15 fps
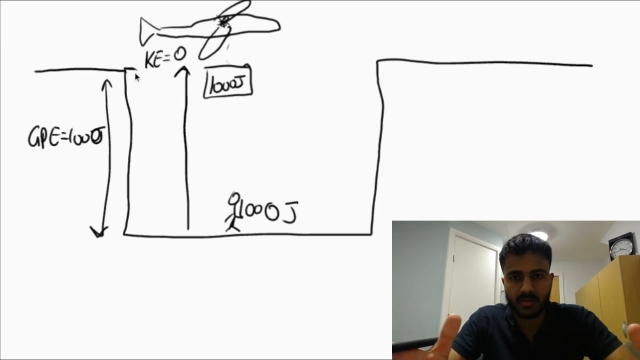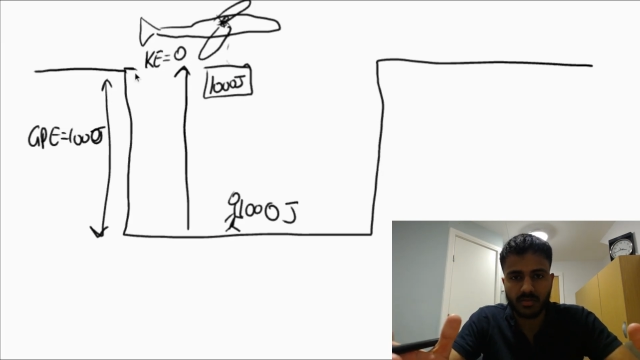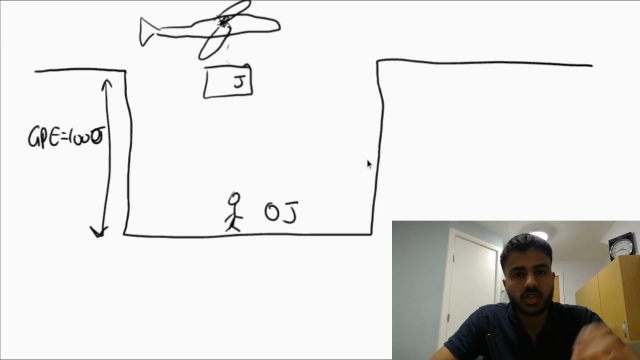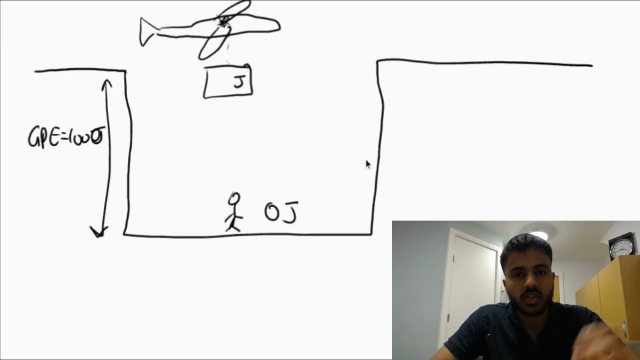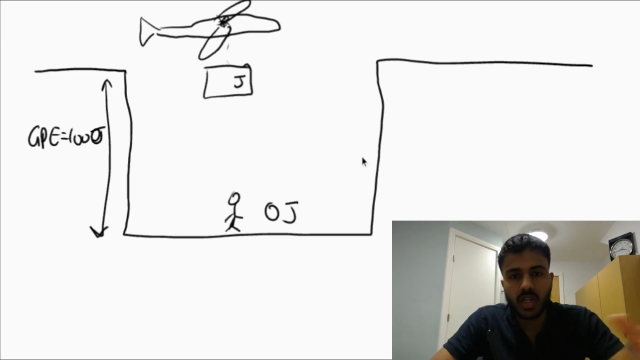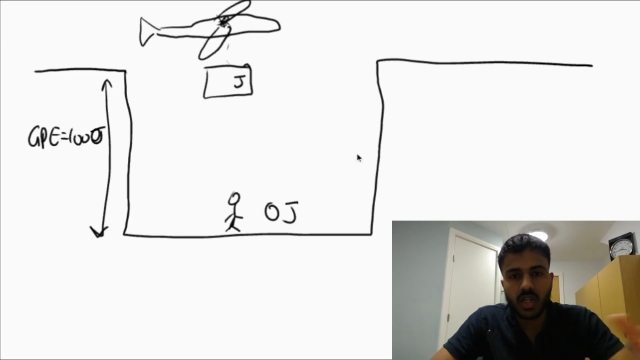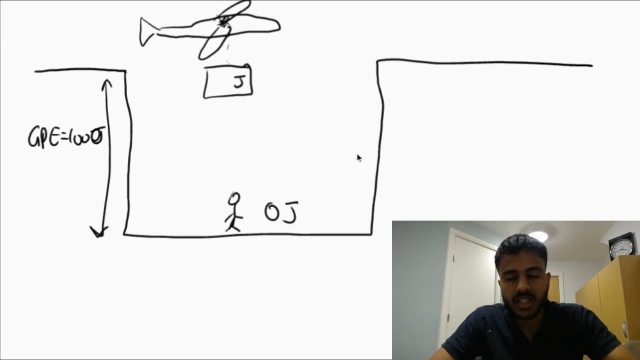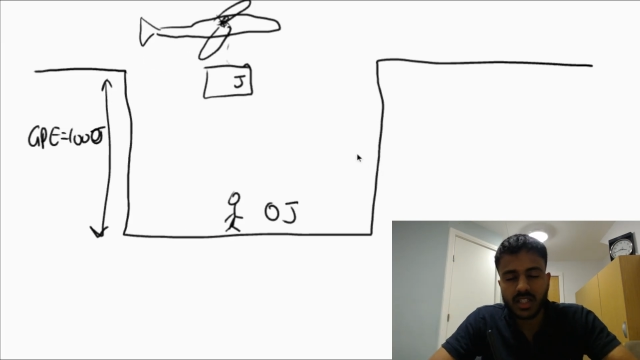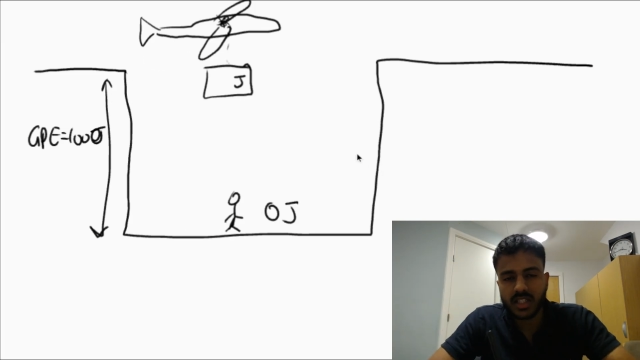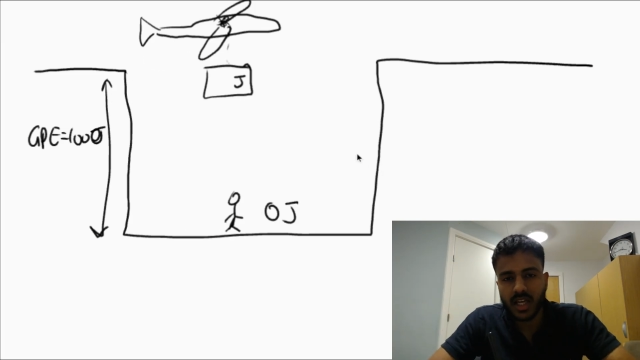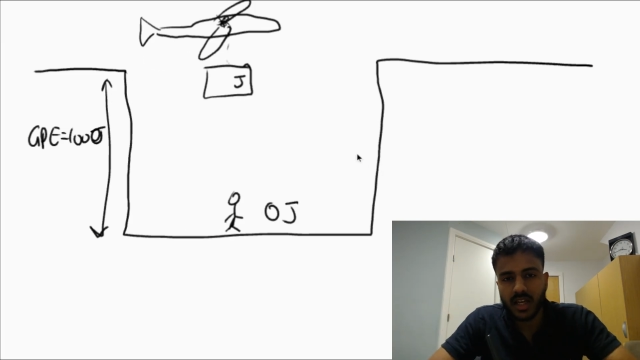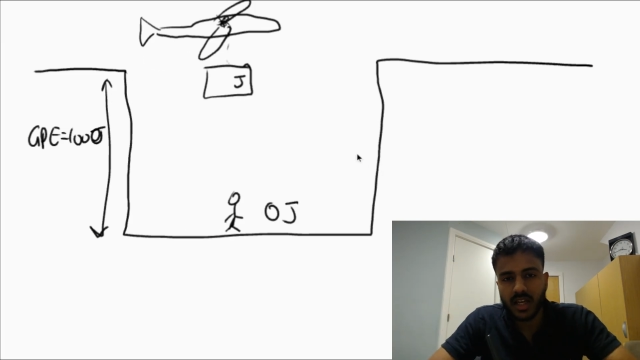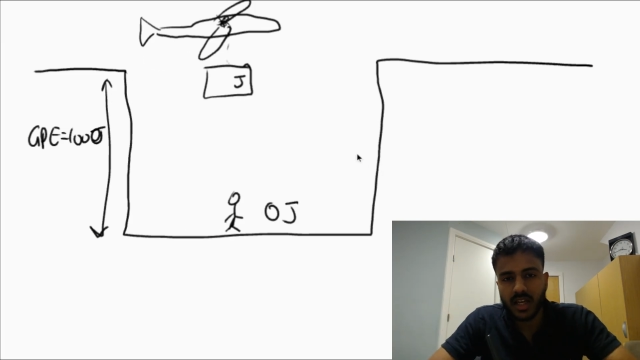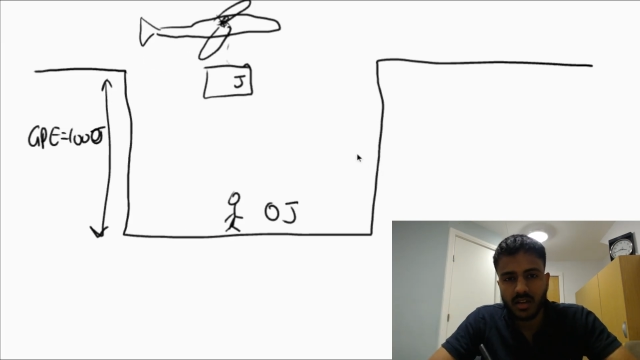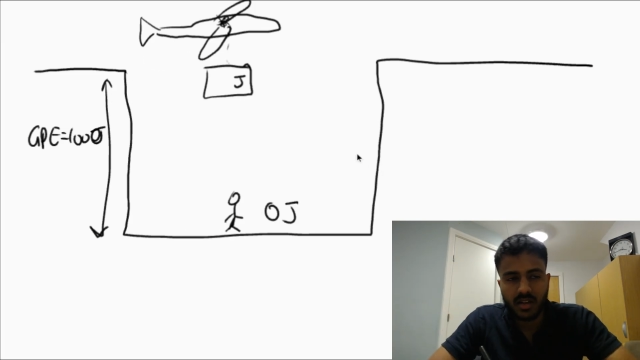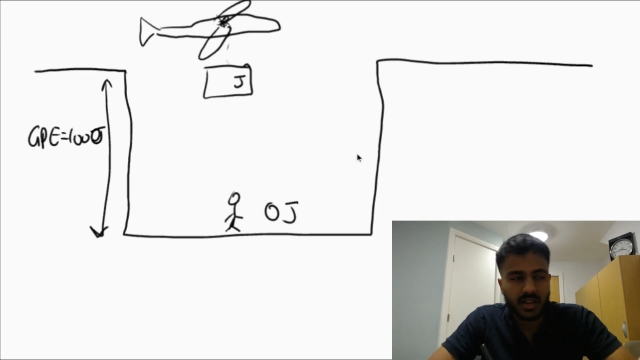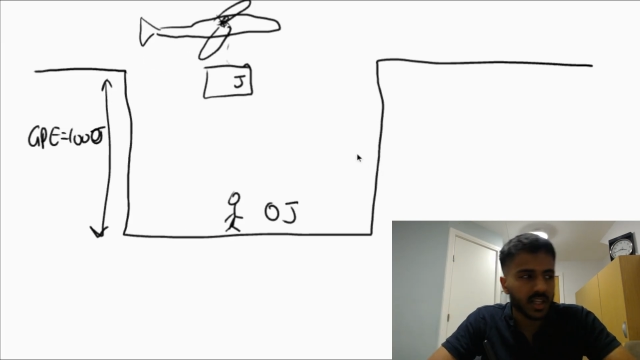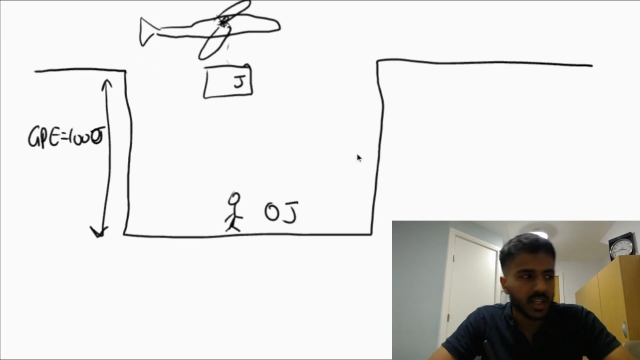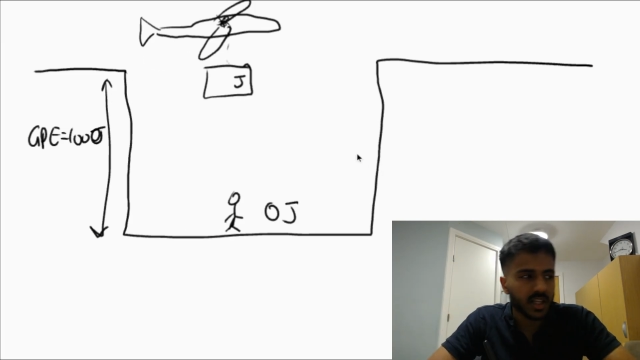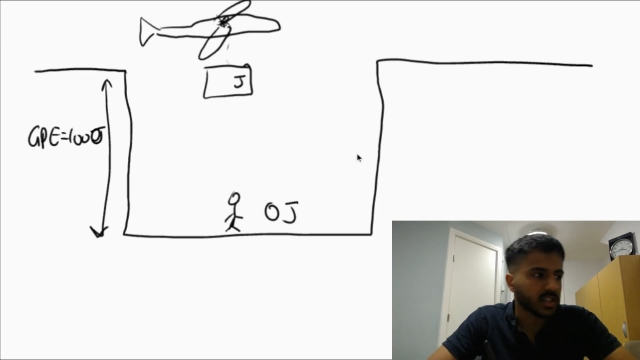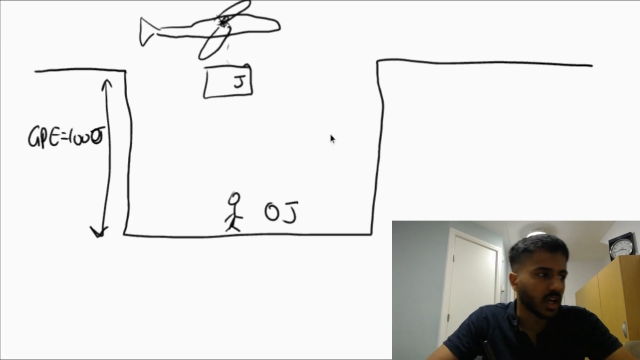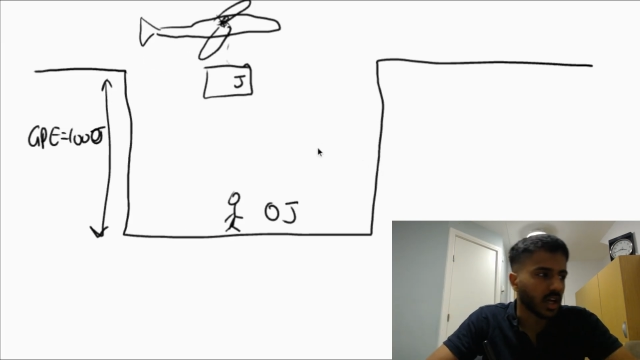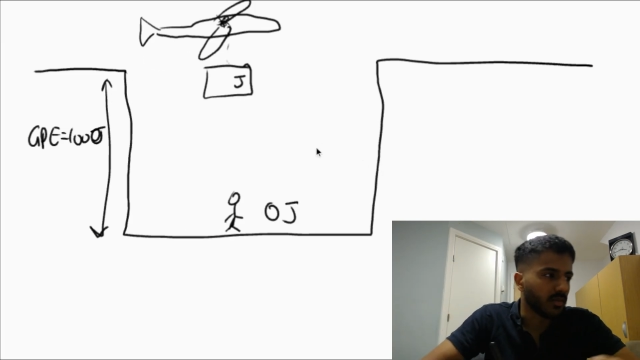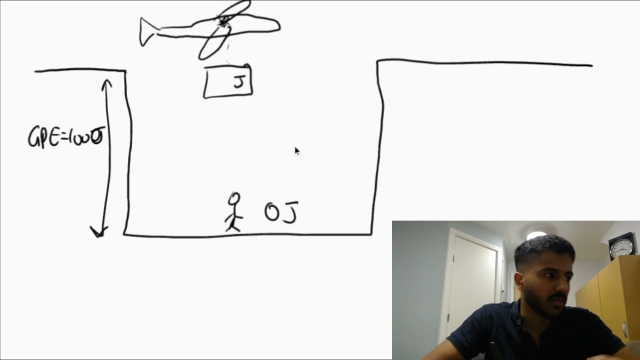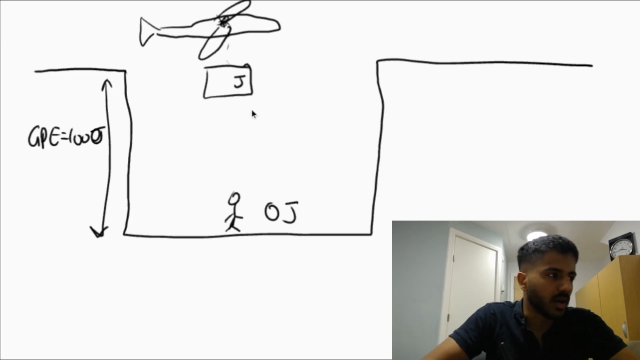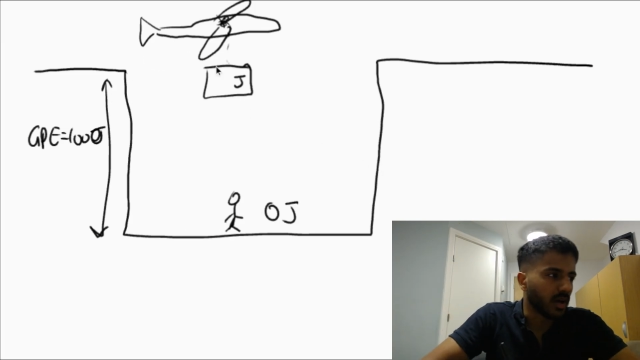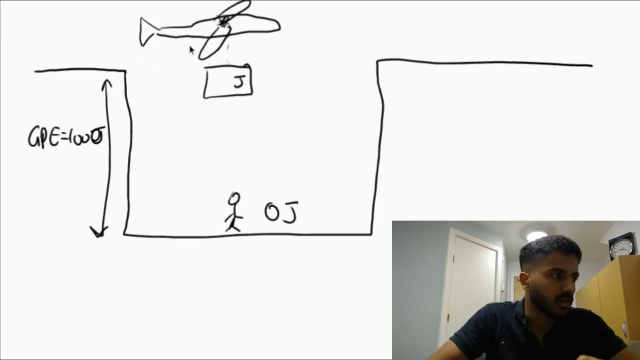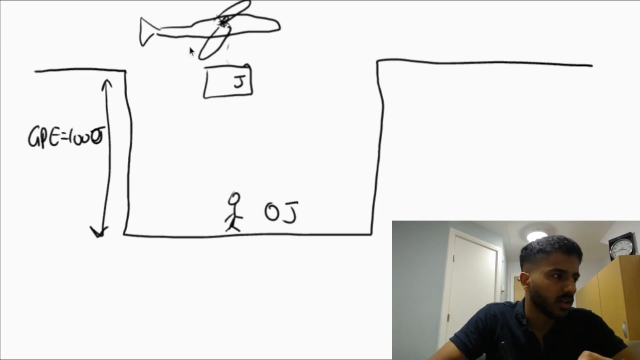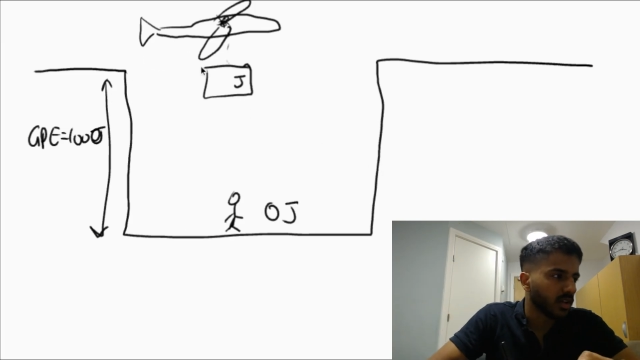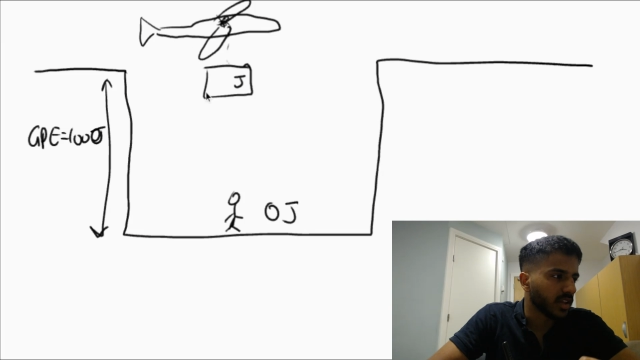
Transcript: So let's say this time round